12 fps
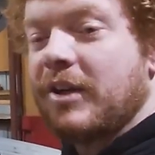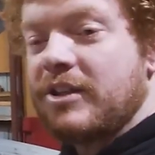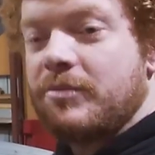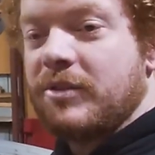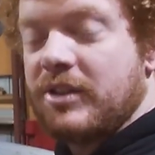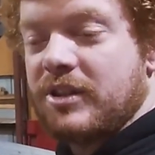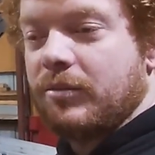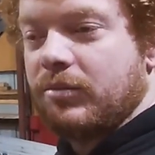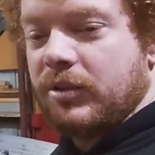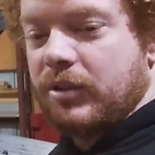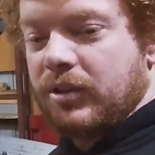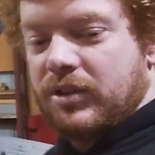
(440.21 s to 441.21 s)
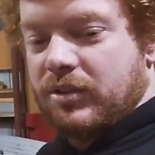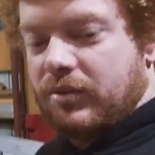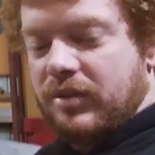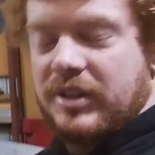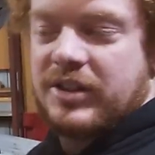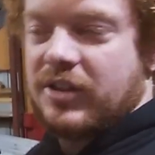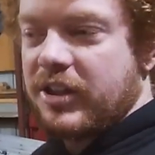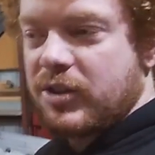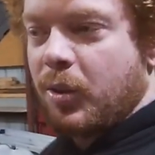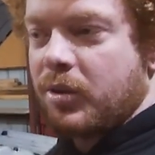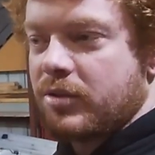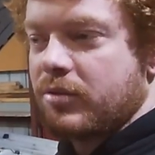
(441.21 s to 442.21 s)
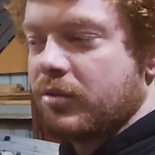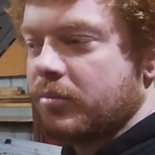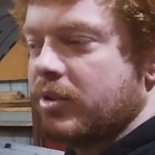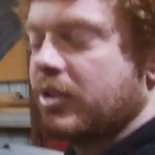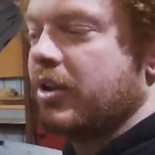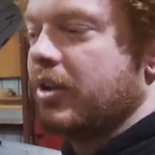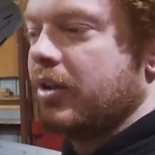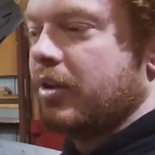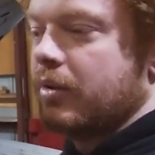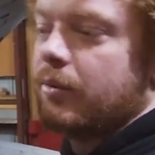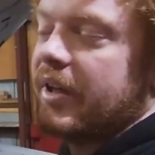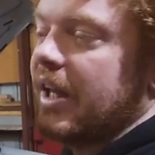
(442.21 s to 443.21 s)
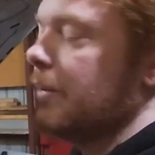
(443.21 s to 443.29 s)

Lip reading: much because until I talk to them, work